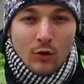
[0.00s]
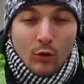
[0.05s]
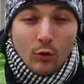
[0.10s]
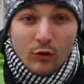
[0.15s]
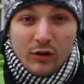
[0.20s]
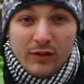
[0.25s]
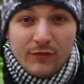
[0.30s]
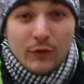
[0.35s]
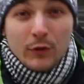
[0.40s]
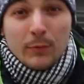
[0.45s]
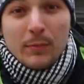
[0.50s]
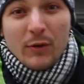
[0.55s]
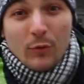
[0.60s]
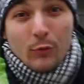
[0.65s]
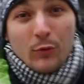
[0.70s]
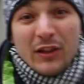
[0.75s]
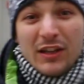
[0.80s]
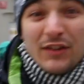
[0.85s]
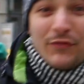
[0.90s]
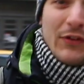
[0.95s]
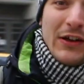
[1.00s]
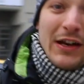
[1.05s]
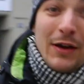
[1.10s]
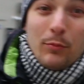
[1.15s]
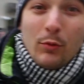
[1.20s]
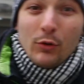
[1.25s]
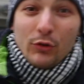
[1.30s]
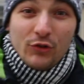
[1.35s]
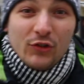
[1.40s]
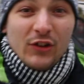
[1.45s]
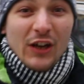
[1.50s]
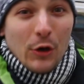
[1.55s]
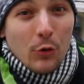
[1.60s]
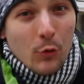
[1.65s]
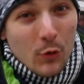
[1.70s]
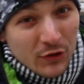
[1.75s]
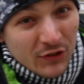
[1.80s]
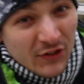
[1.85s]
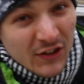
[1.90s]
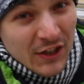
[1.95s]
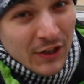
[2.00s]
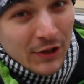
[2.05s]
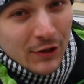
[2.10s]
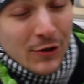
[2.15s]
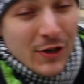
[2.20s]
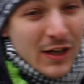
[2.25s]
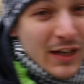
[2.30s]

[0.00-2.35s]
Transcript: Or if you'll be really fed up with Czech cuisine, you